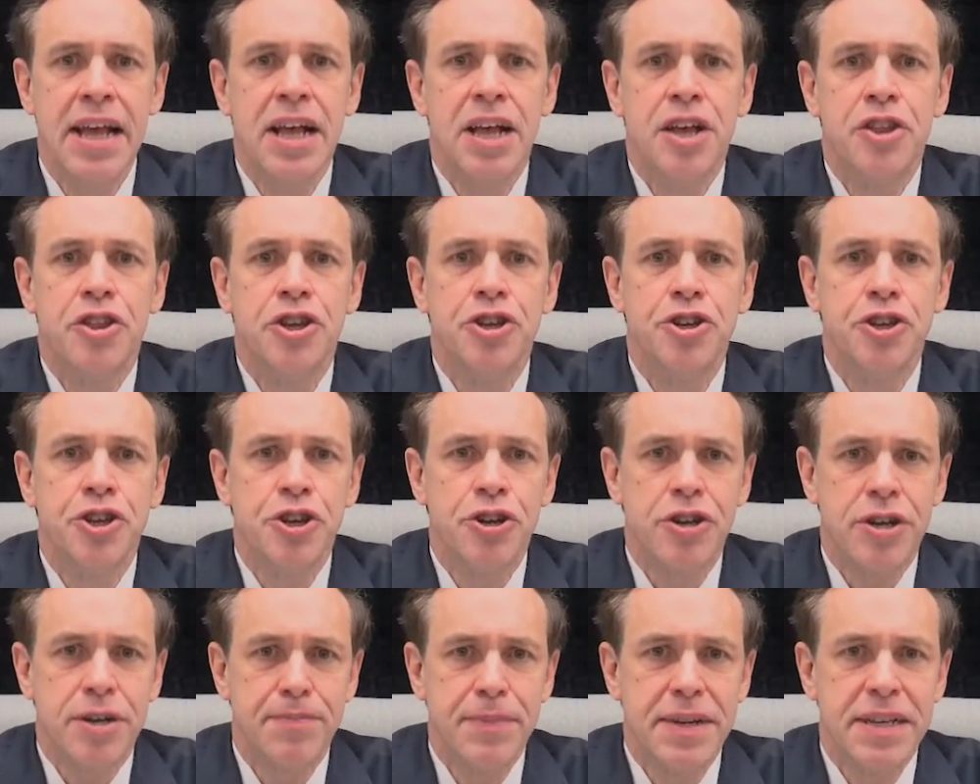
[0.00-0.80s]
The New
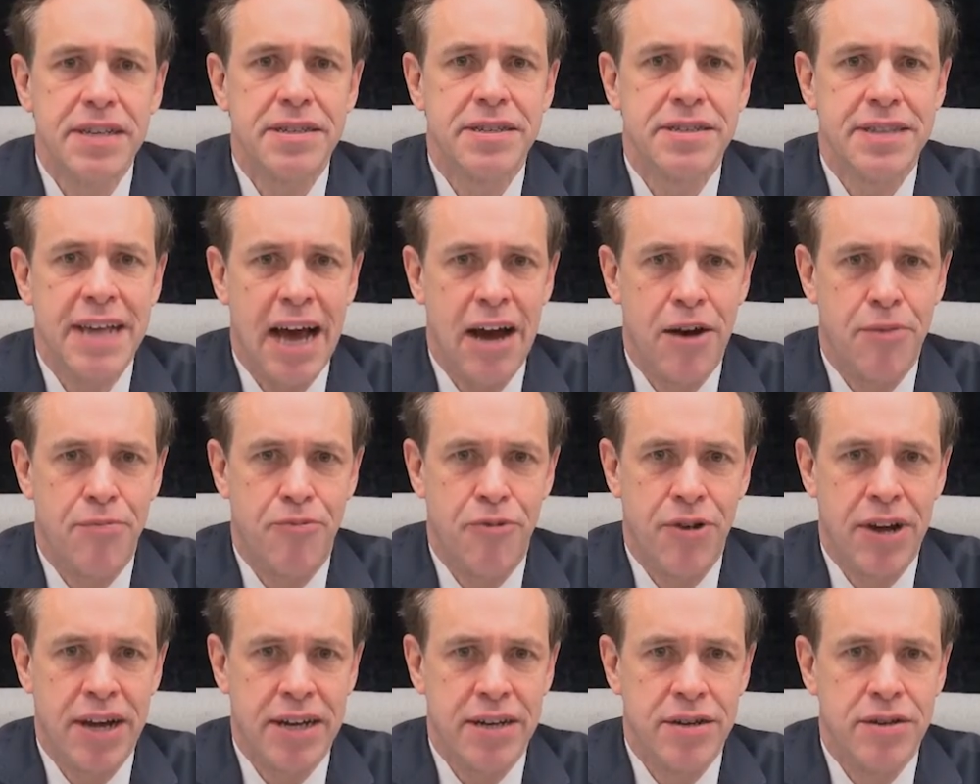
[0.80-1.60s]
York measles
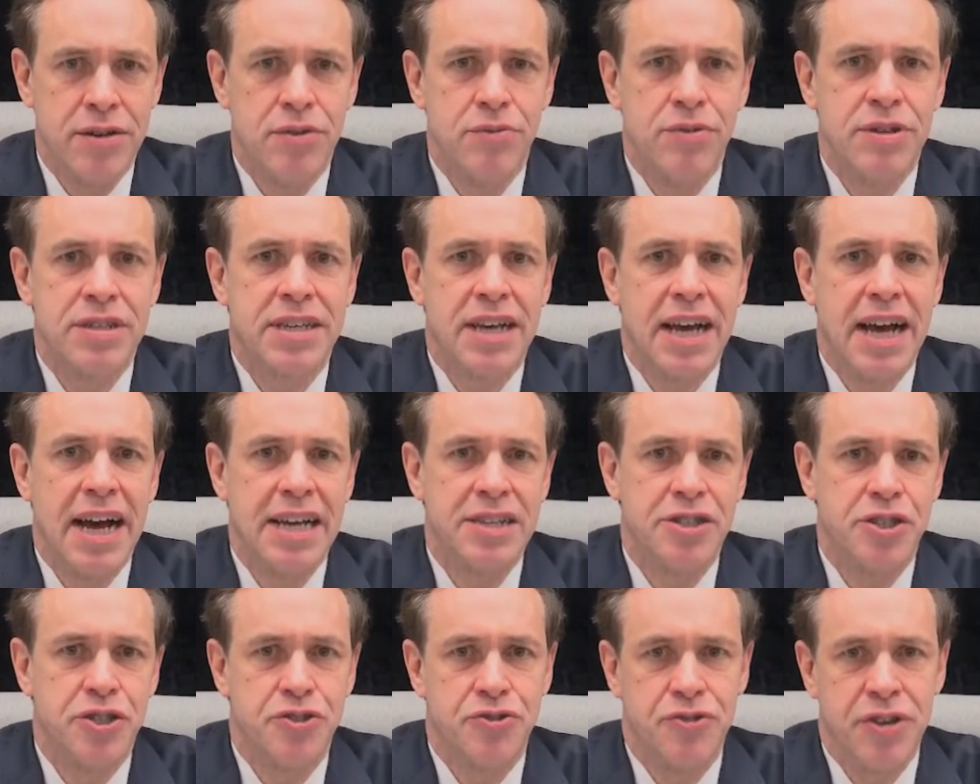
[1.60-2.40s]
outbreak was
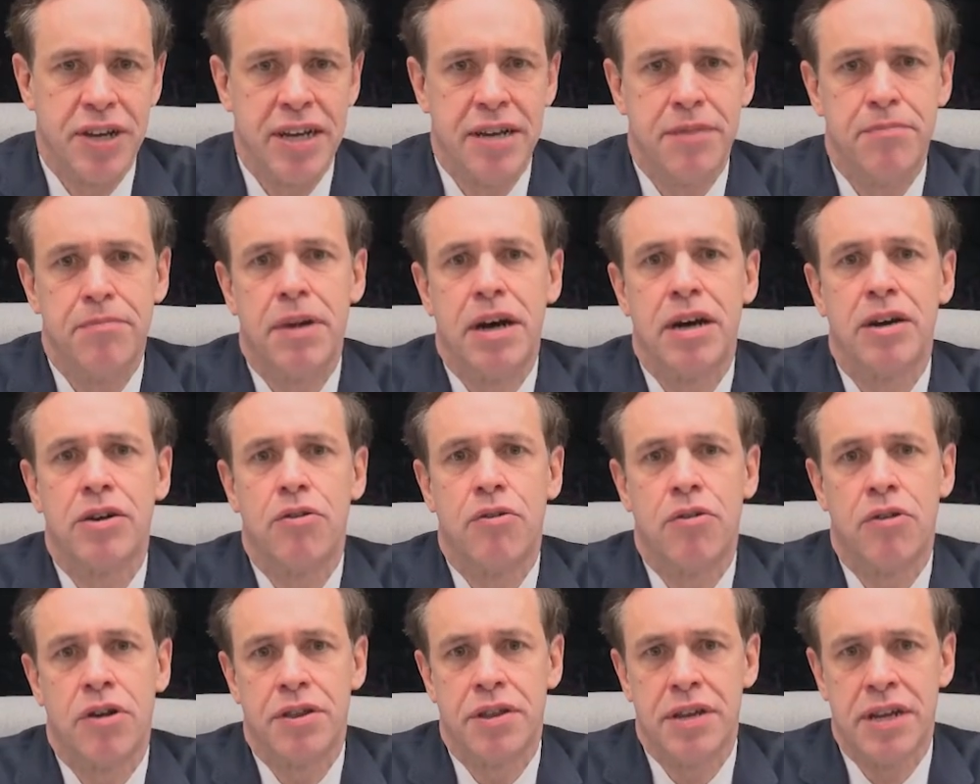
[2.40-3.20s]
concentrated among
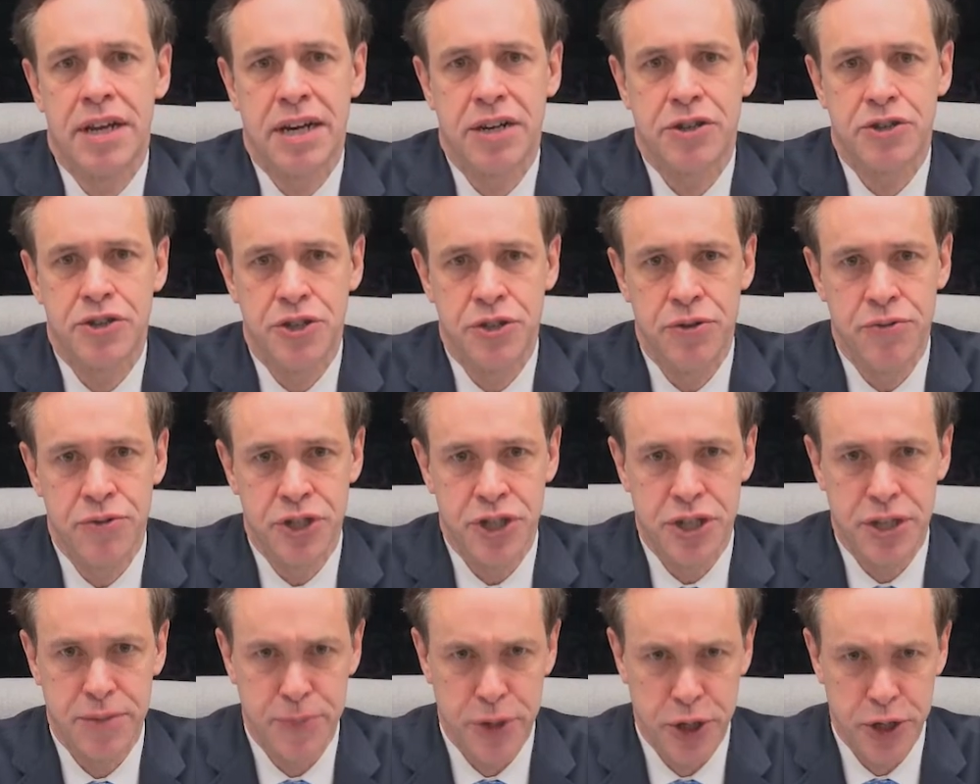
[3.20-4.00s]
Orthodox Jewish
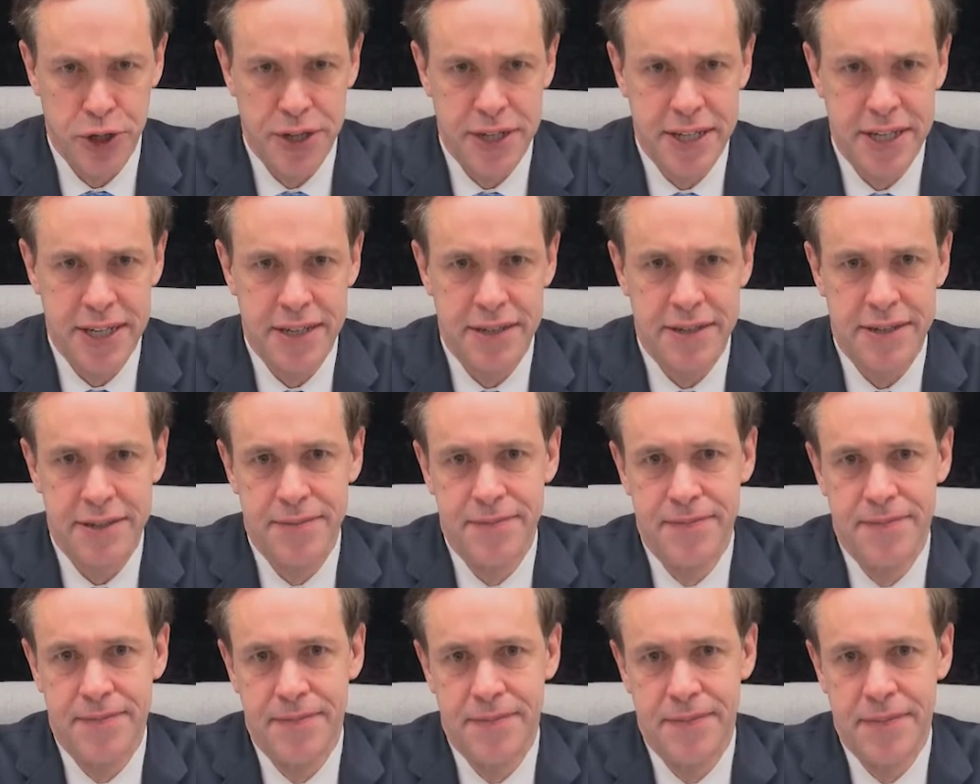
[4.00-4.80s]
communities.
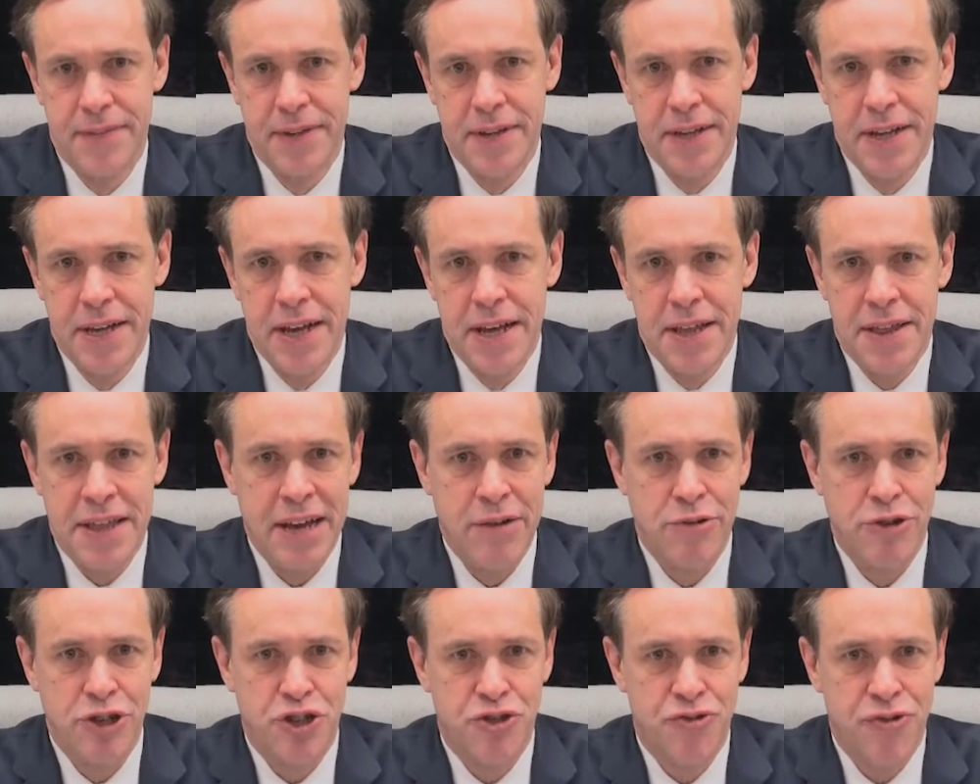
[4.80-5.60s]
They
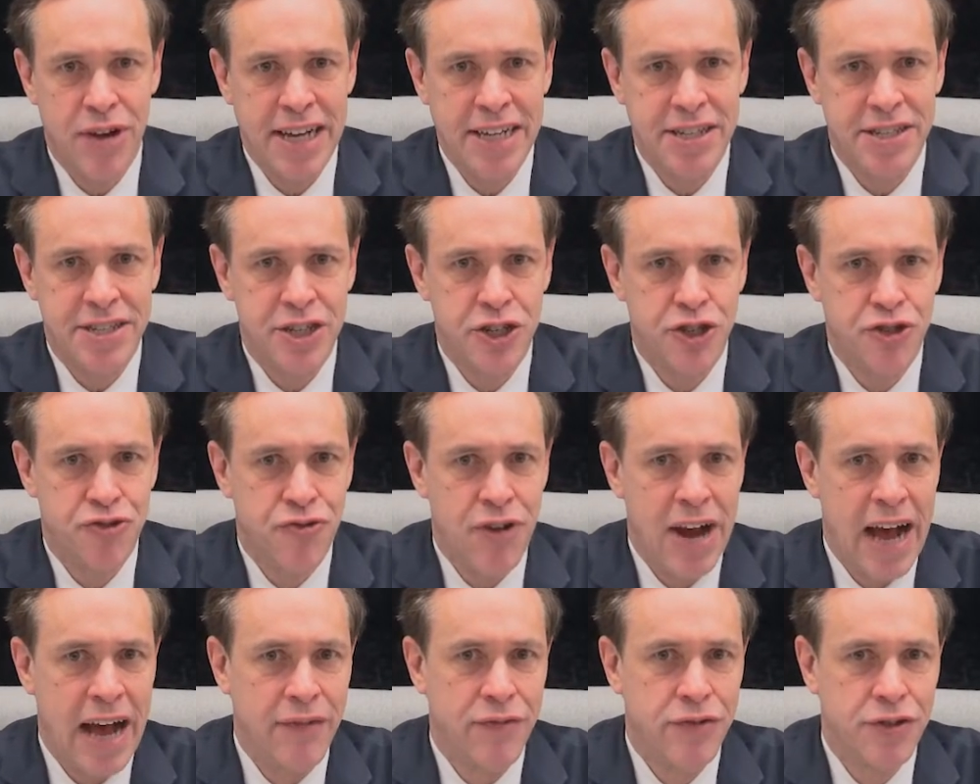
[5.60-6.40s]
were traced to
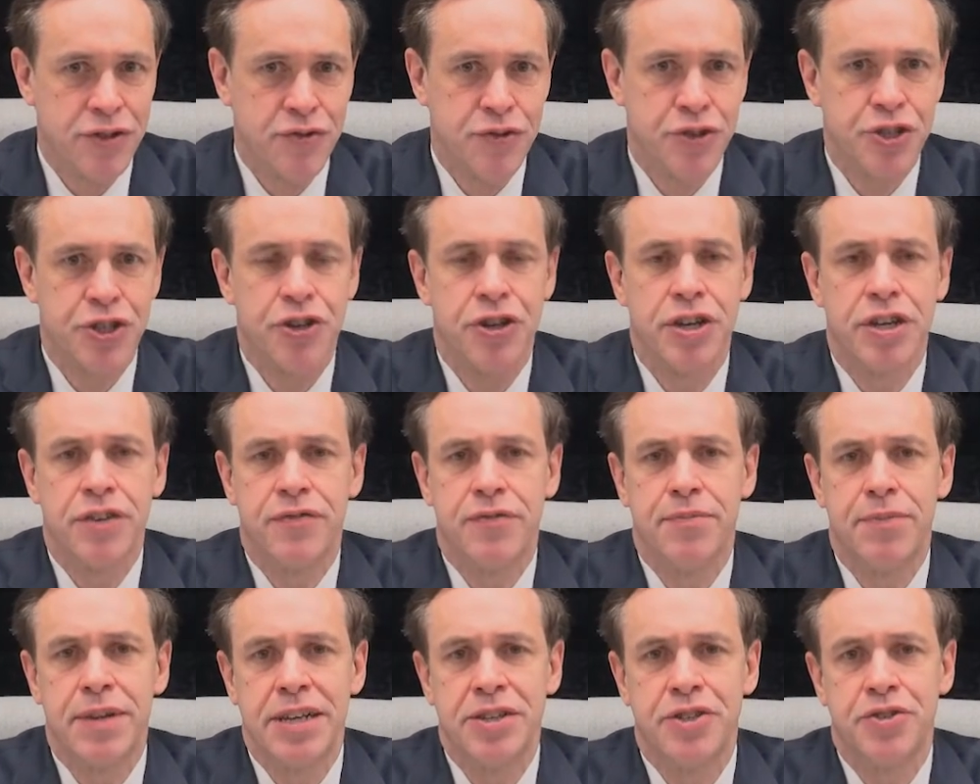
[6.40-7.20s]
travelers returning
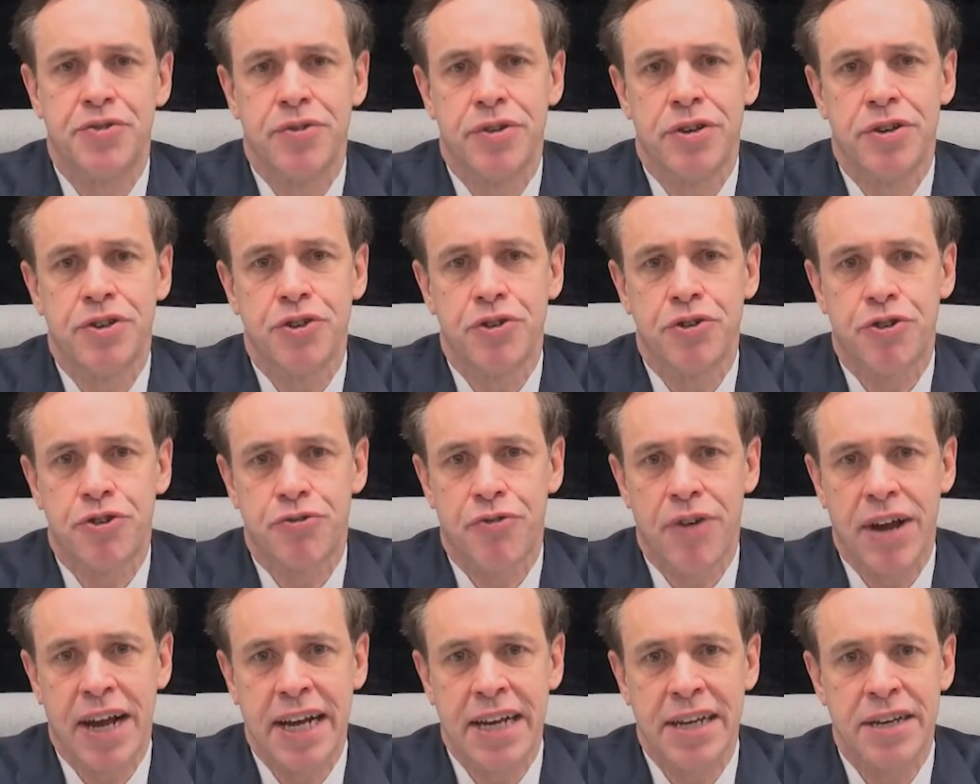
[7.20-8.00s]
from Israel and
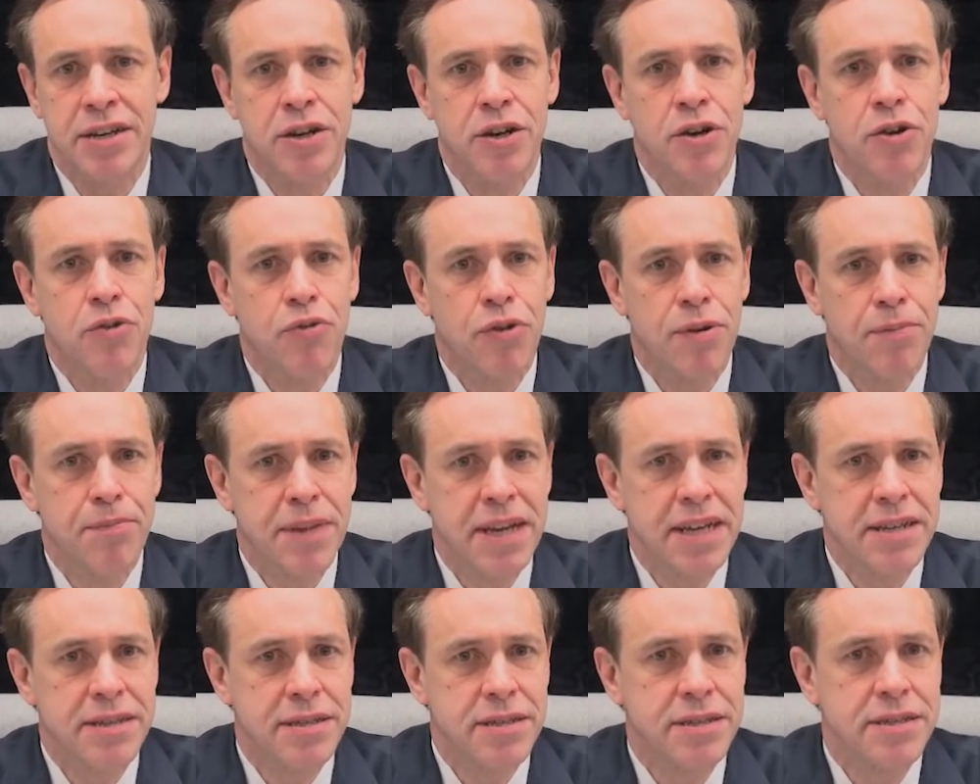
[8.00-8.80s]
Ukraine, where
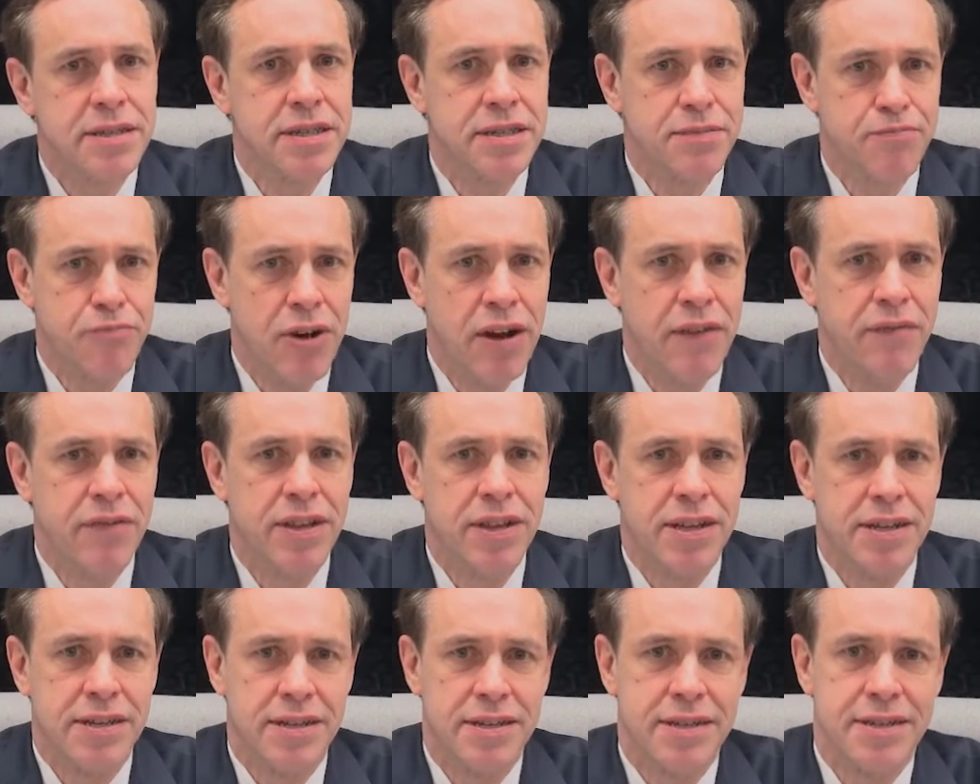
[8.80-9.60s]
measles is
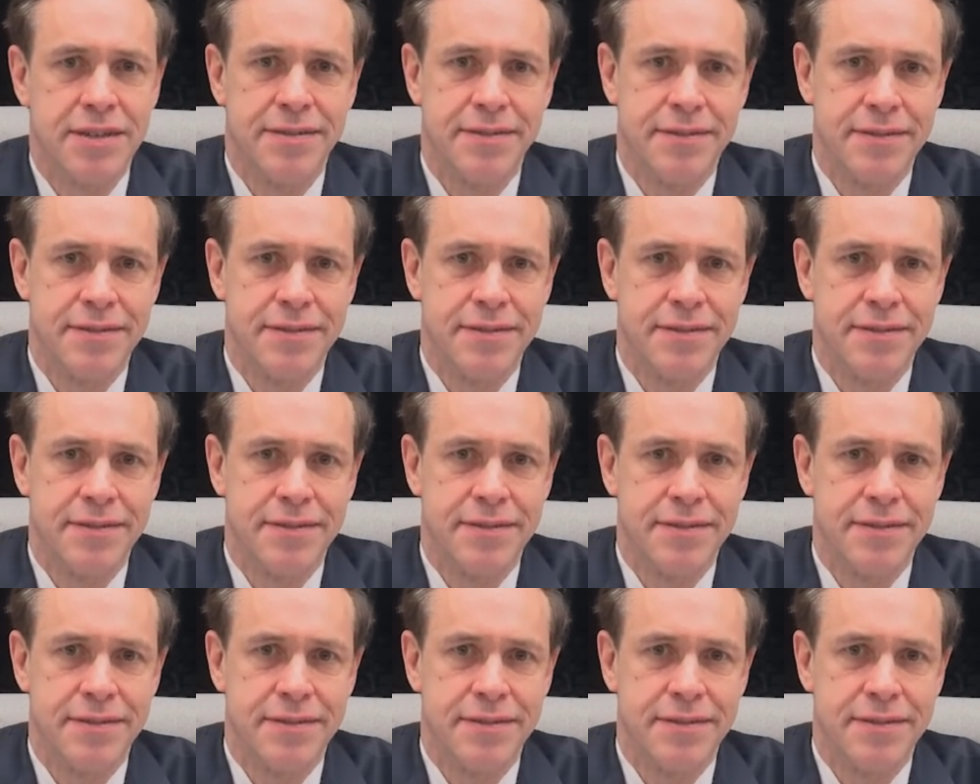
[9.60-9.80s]
prevalent.